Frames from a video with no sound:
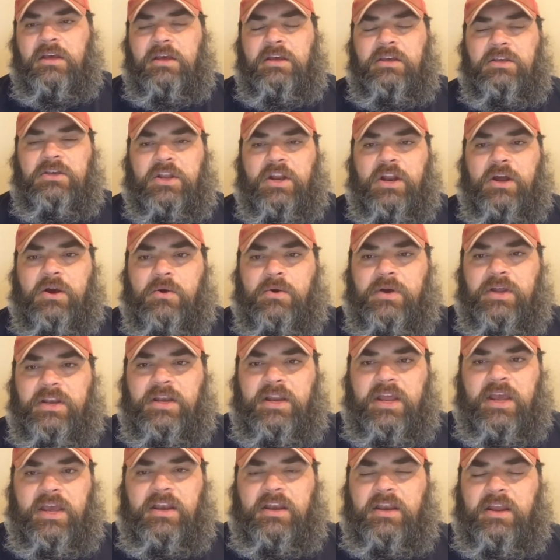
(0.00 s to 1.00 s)
you know, and
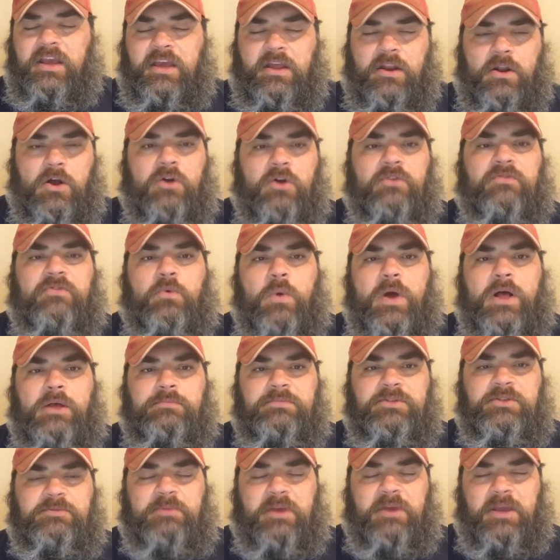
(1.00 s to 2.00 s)
it
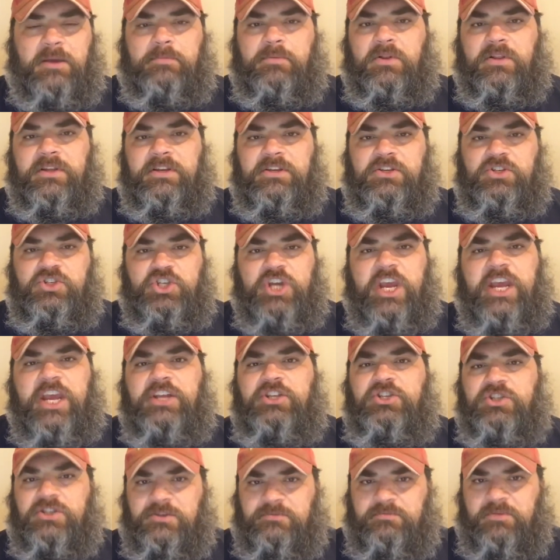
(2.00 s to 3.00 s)
overwhelms people and it
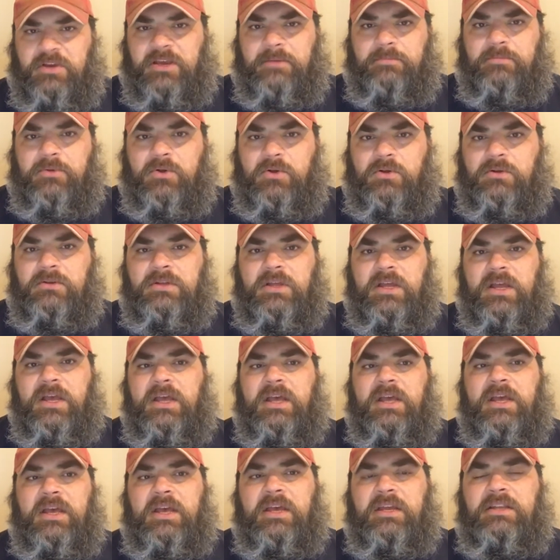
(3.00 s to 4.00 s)
changes people.
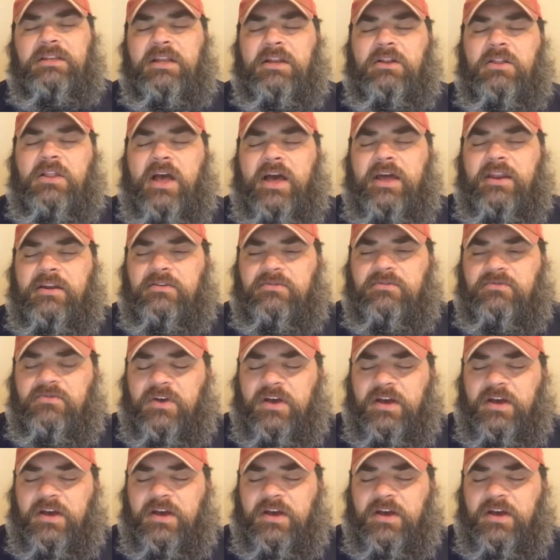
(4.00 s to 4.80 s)
Did a lot of